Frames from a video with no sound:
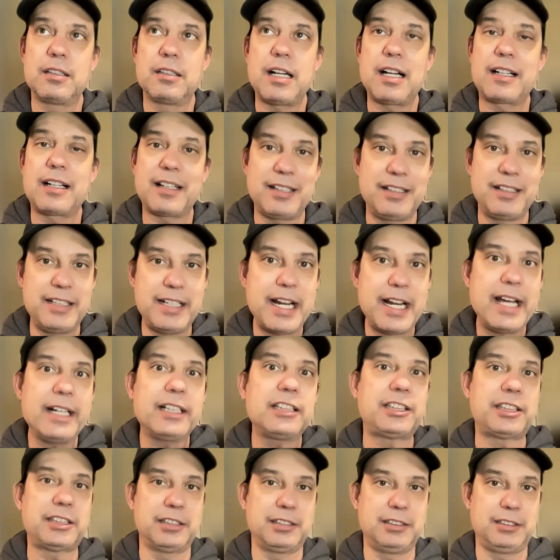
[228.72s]
a
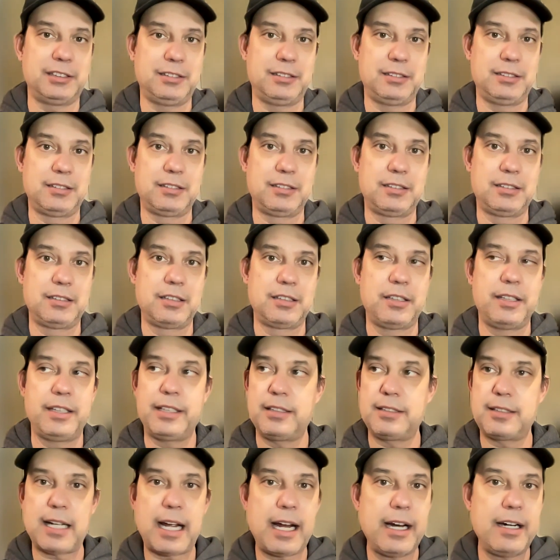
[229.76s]
connection
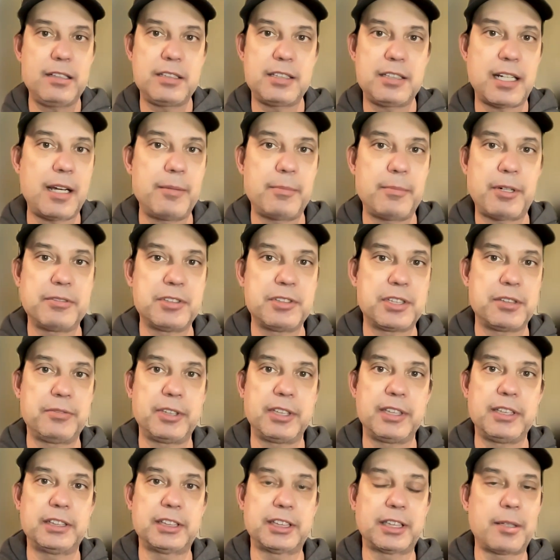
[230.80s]
the entire time I was in
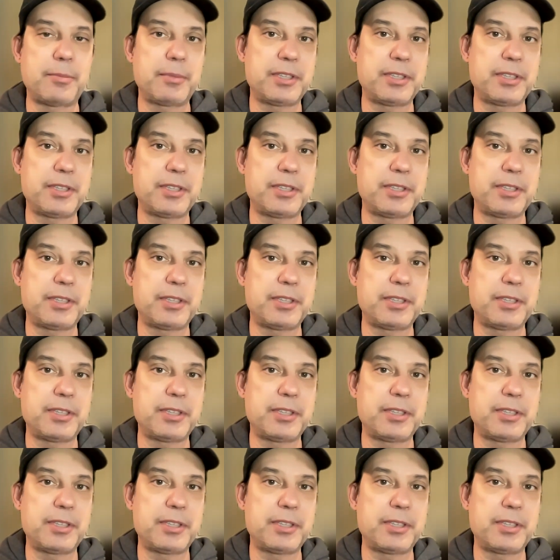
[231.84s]
religion.